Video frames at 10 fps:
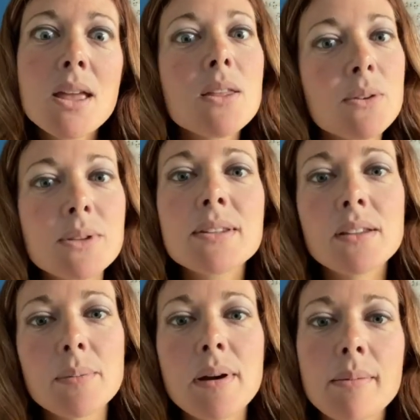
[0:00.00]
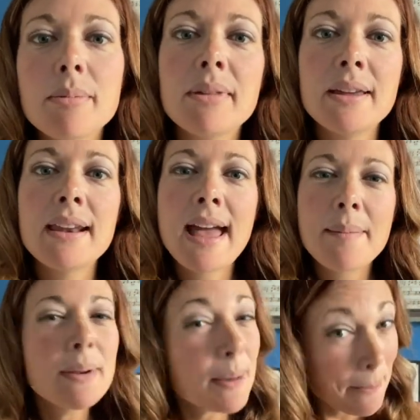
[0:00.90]
Those still are probably going to
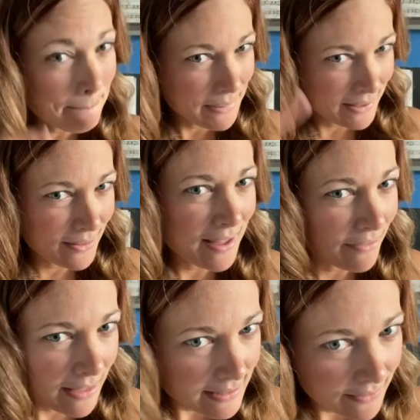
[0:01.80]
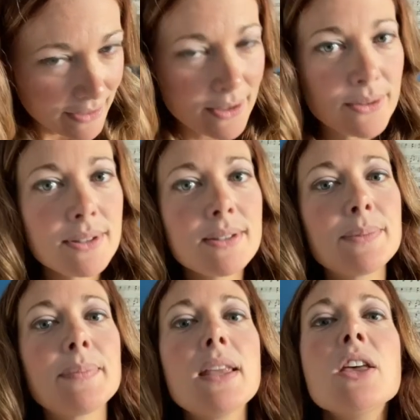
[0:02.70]
happen, but you'll have less of those.
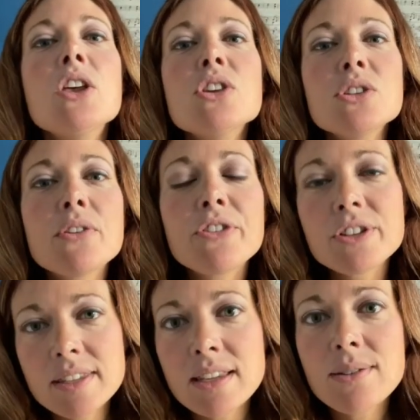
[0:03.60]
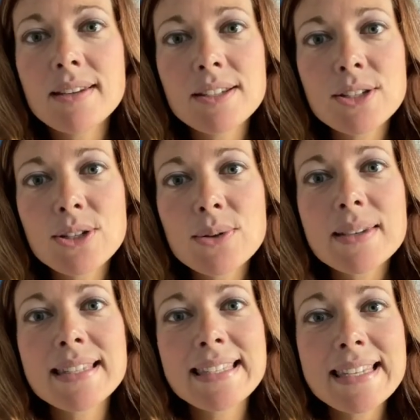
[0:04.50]
So the first thing you need to do
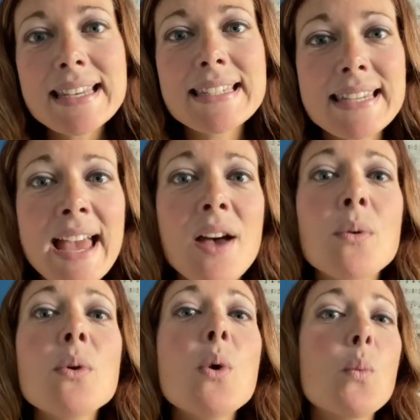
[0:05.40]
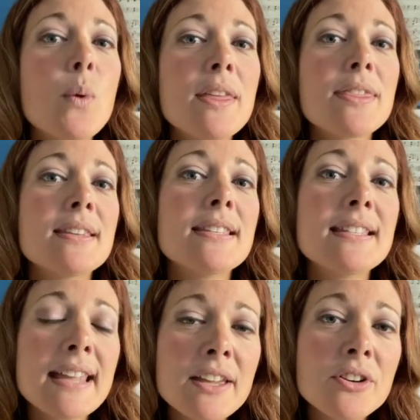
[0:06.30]
is sit down with the
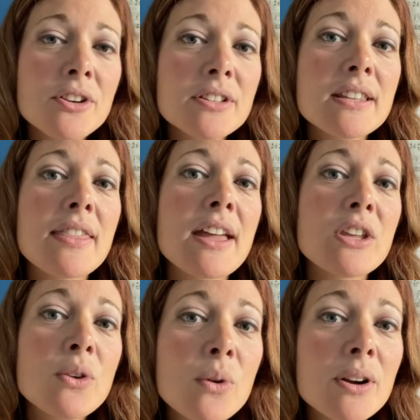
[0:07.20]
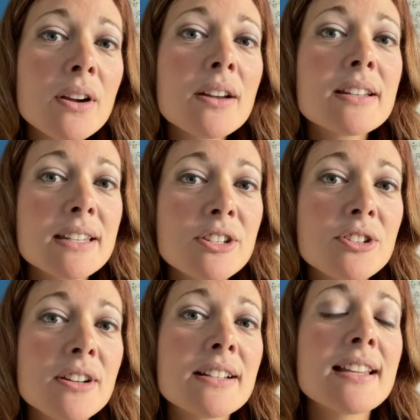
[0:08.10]
standards that your
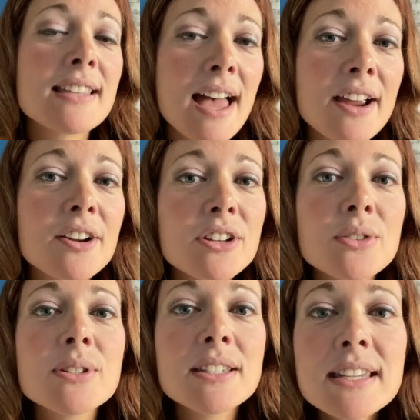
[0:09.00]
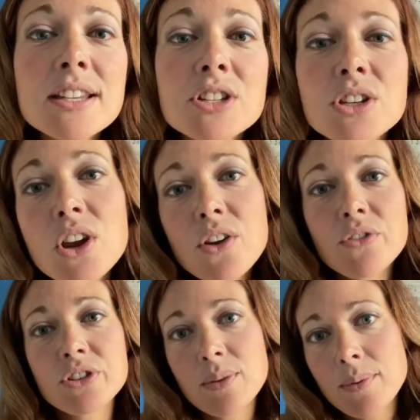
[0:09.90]
district has hired you to teach. For
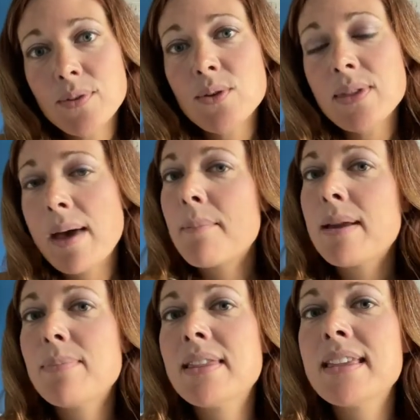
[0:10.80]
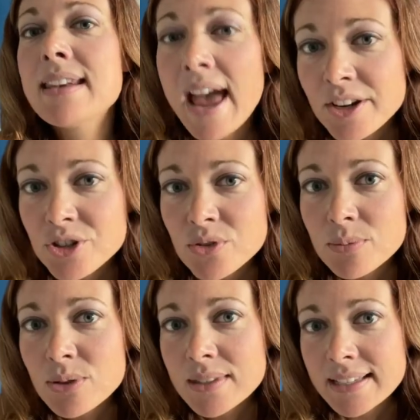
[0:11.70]
some of you, that might be the national
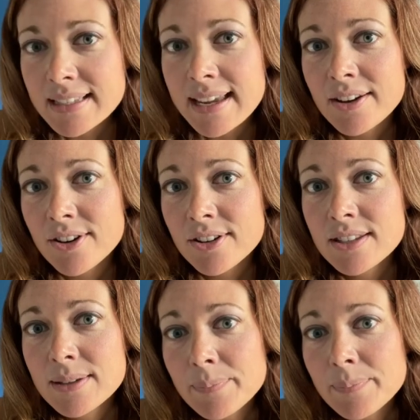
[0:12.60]
music standards.